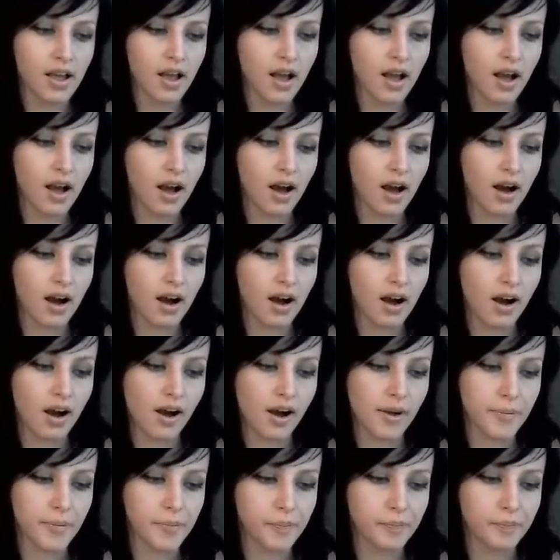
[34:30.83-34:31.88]

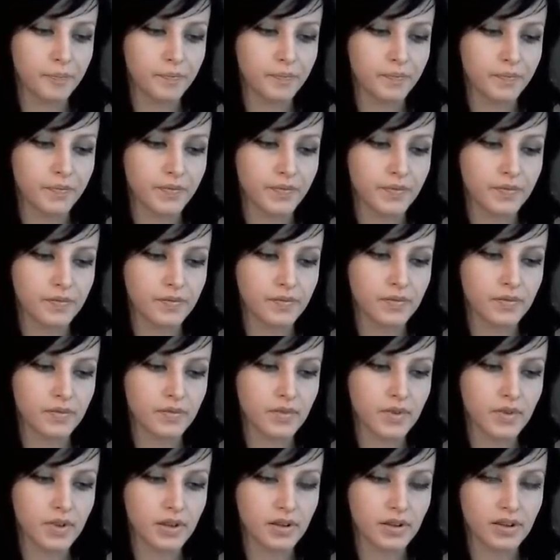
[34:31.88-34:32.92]
Um,
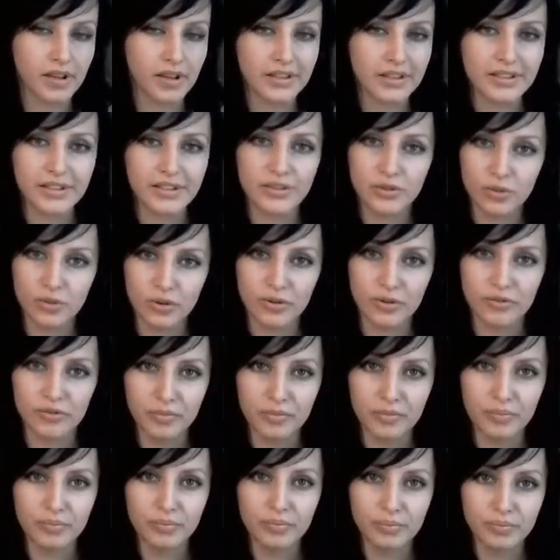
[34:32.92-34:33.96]
that's sort of
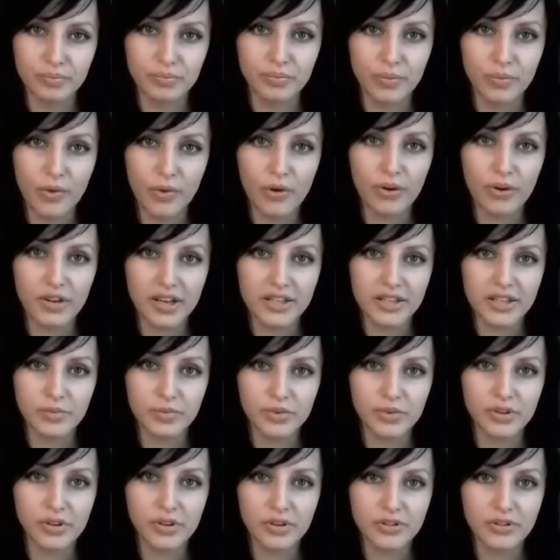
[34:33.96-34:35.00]
more or less
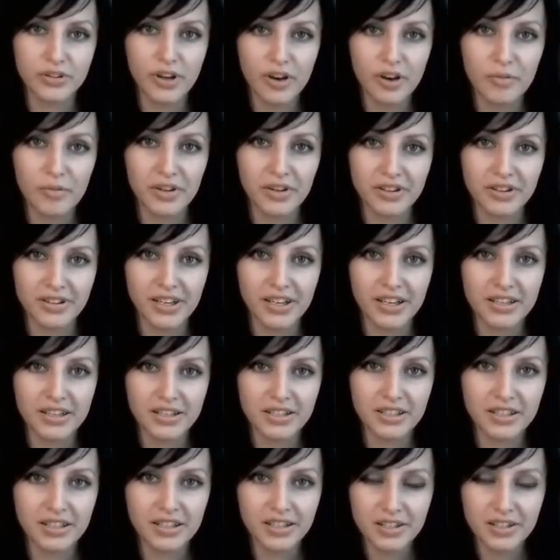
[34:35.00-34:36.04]
predetermined. That's
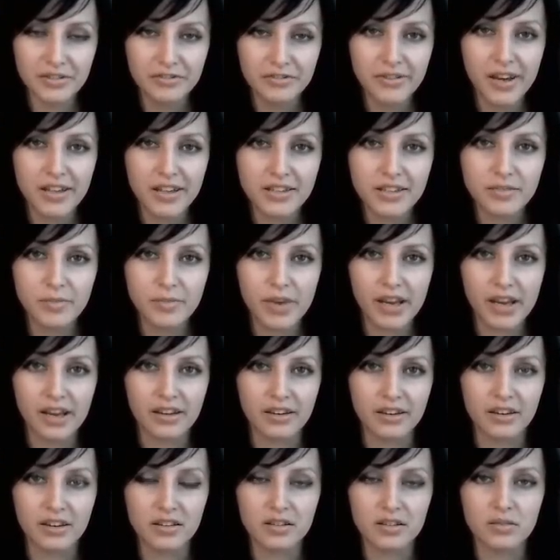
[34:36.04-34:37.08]
a defense
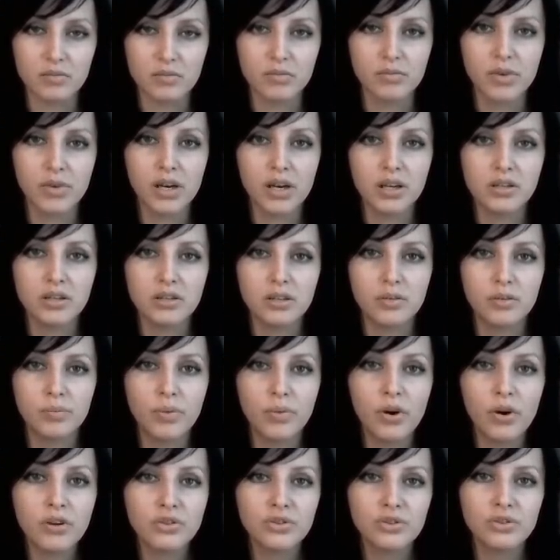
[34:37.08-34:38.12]
mechanism, but
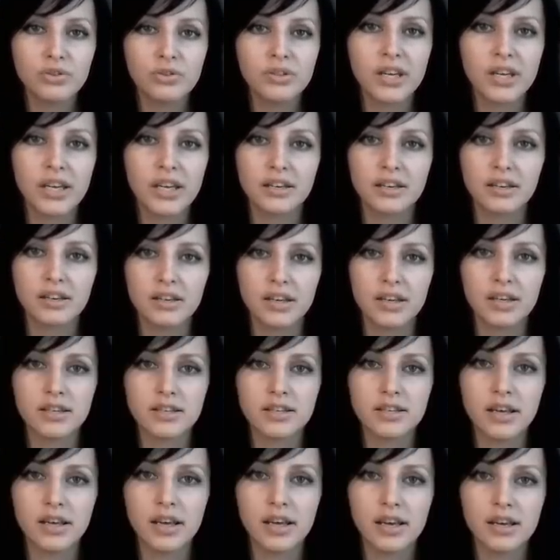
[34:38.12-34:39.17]
postulating it
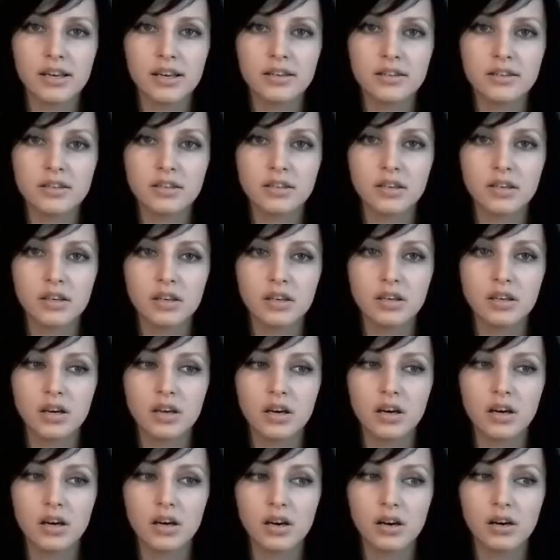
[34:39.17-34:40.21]
as
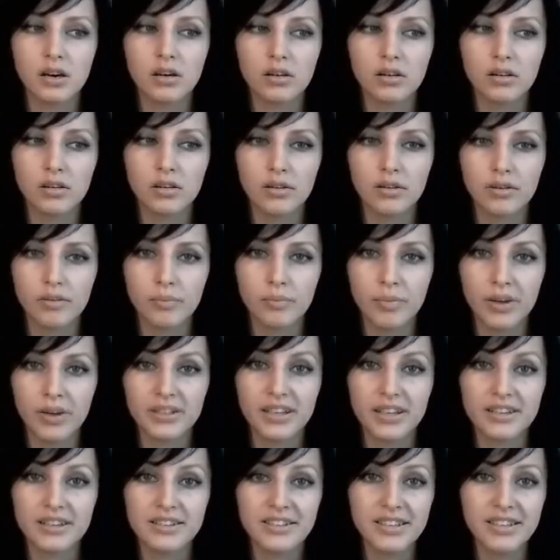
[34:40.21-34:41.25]
a
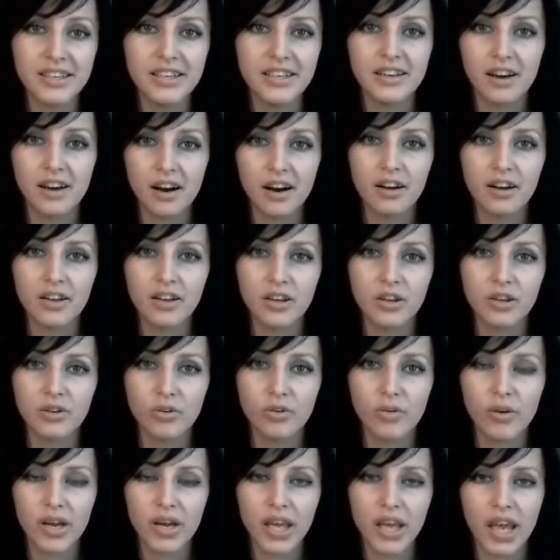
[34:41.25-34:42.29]
panacea,
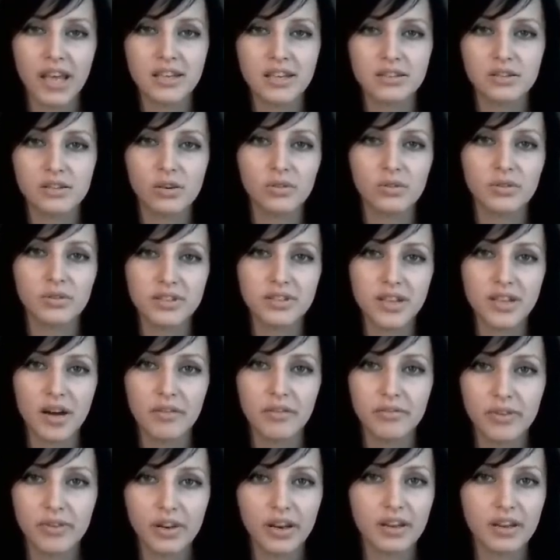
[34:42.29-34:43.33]
against all the
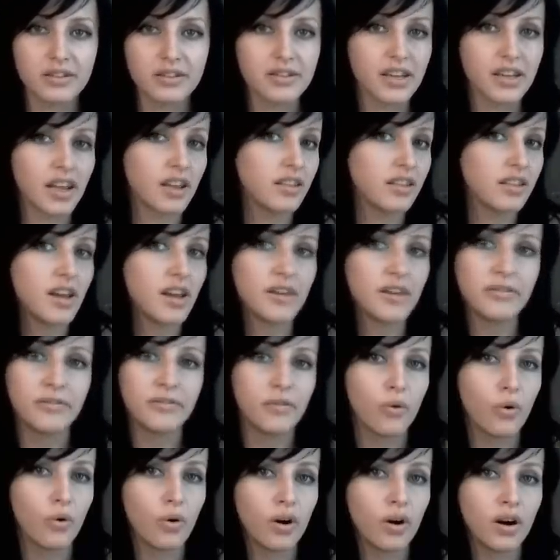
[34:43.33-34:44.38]
suffering and saying,
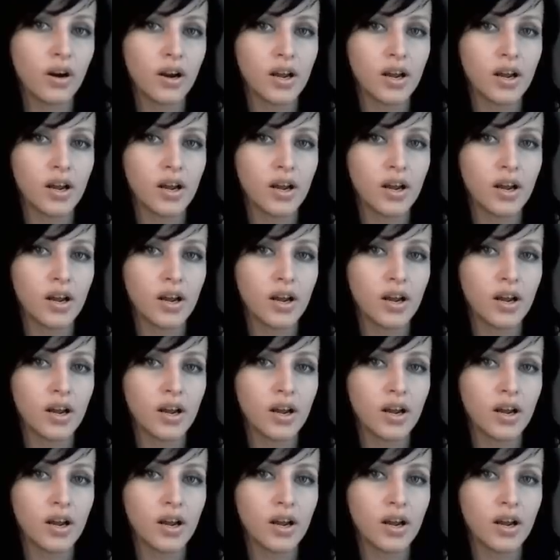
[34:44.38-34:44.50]
therefore,